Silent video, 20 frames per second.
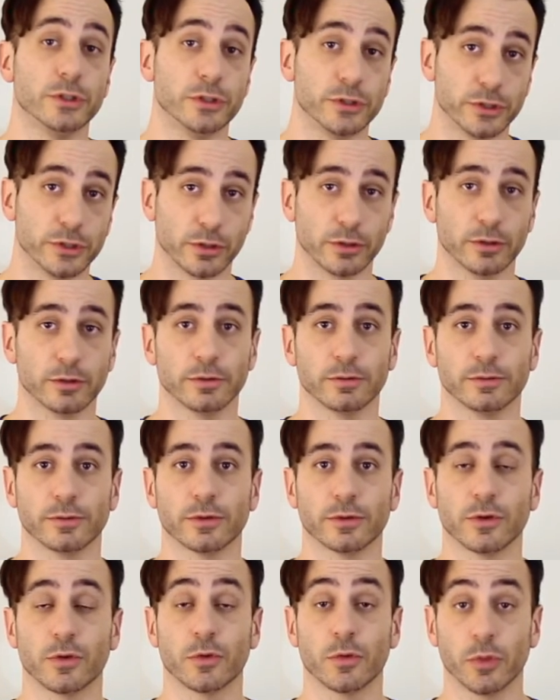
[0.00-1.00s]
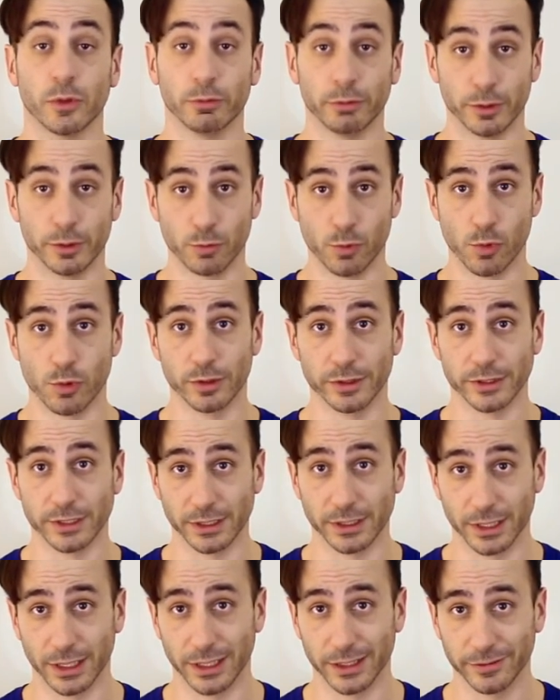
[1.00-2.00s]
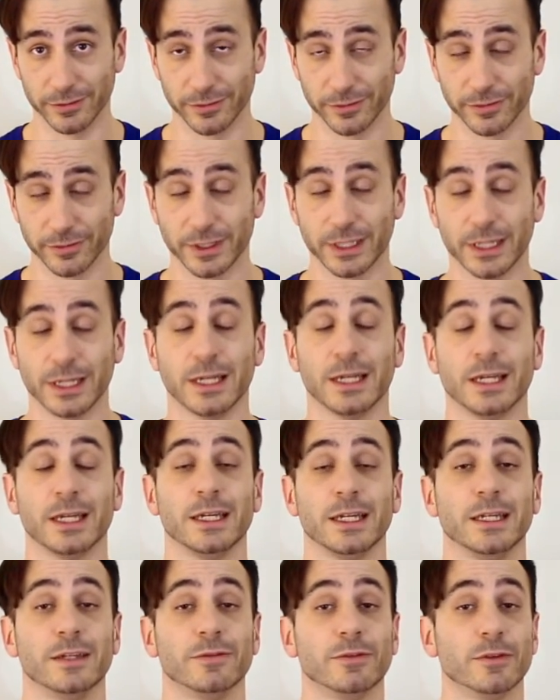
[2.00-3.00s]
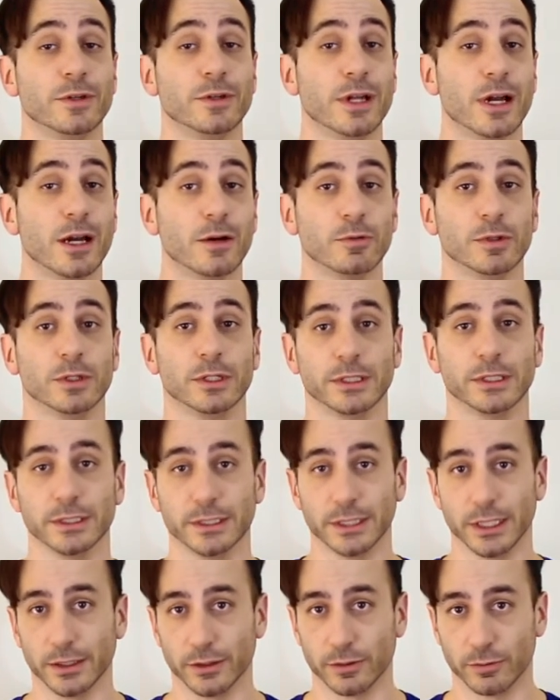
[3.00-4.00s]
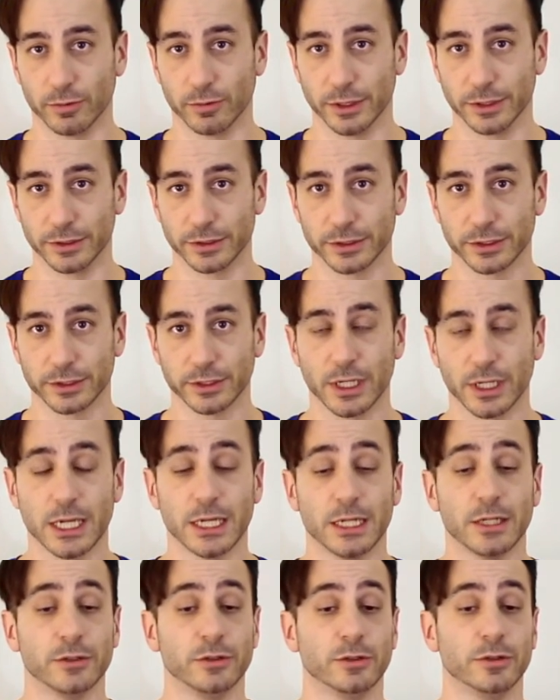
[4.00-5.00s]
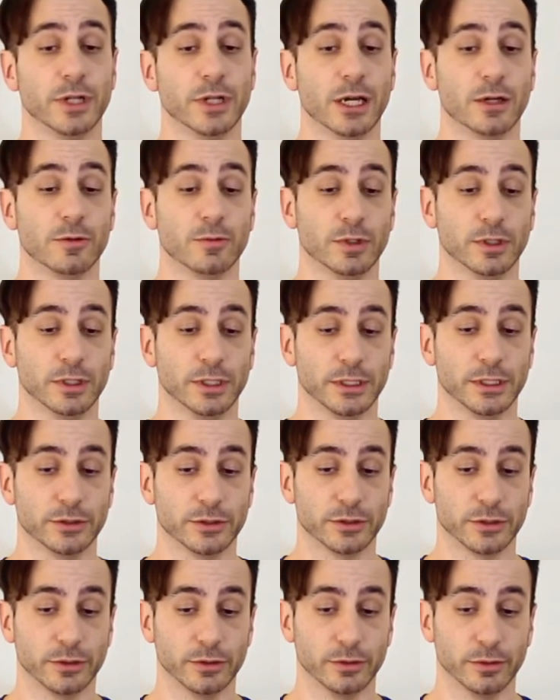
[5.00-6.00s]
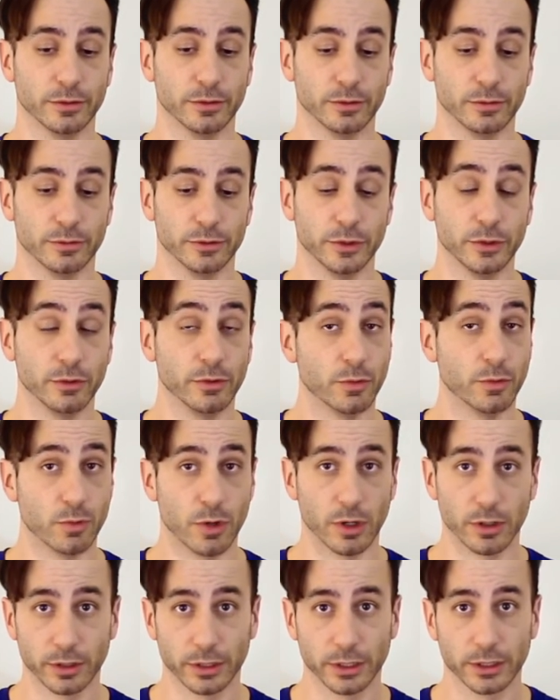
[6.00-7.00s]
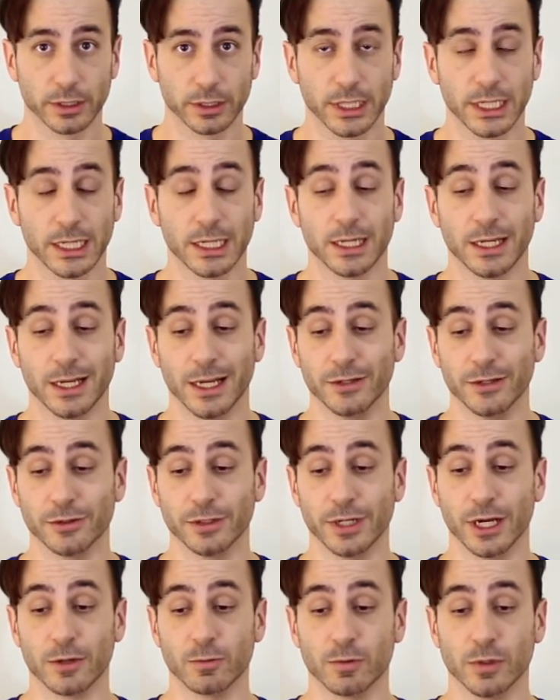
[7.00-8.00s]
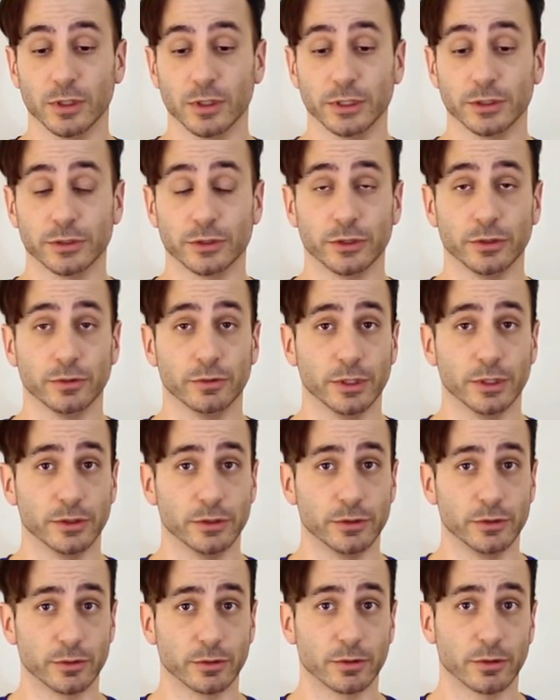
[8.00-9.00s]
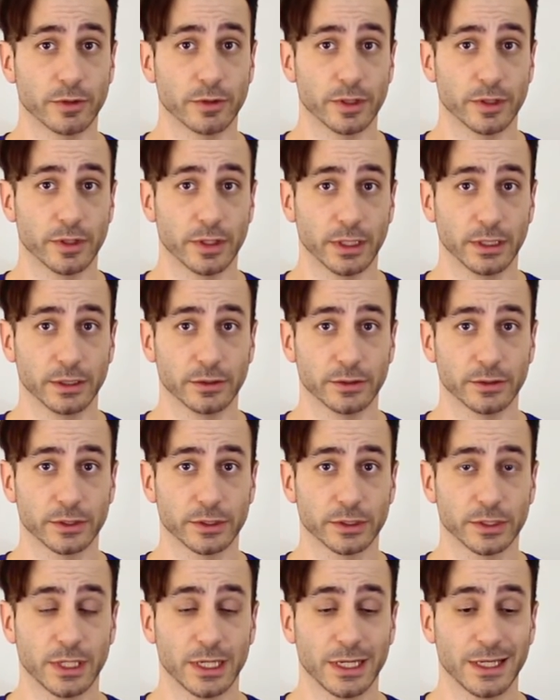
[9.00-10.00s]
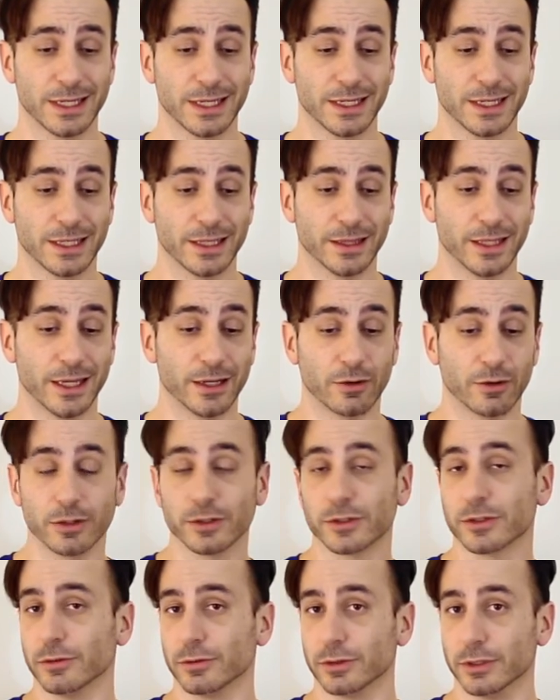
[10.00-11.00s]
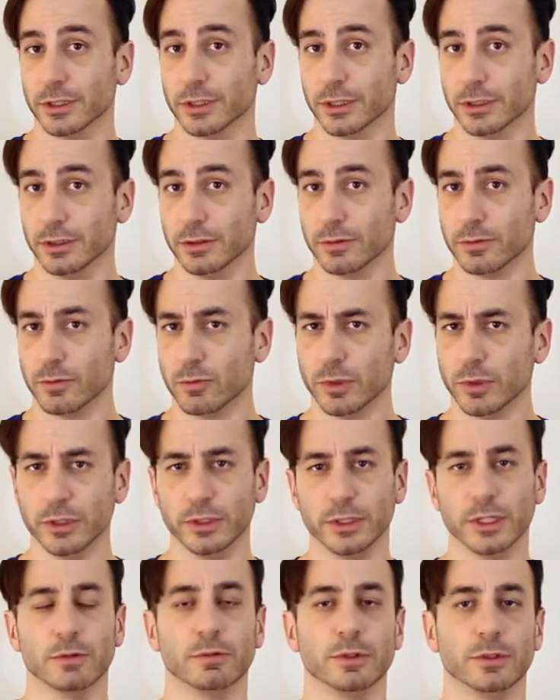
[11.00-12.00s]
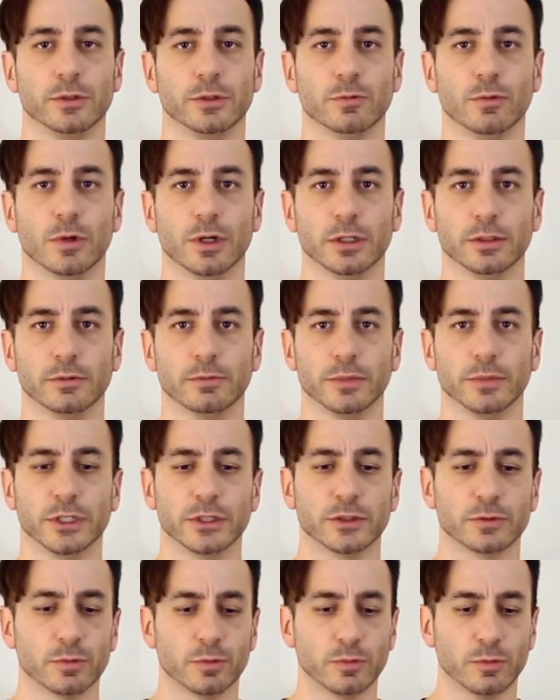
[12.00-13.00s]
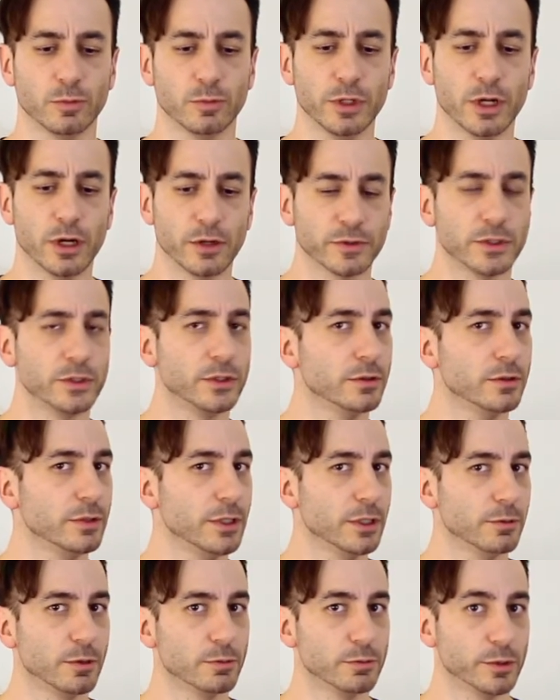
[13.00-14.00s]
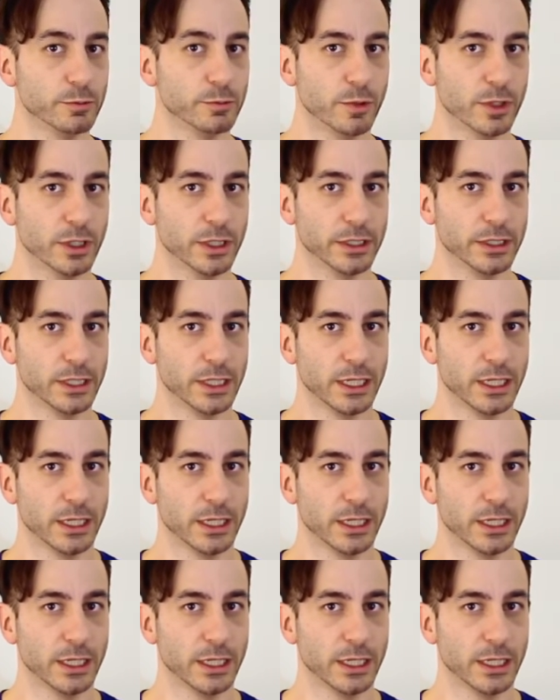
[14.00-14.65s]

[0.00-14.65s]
deserve the rewards in life if you're not willing to take the risk, you're not willing to do the work, and you're not willing to endure the things that aren't so good when you get what you want because we often do get what we want.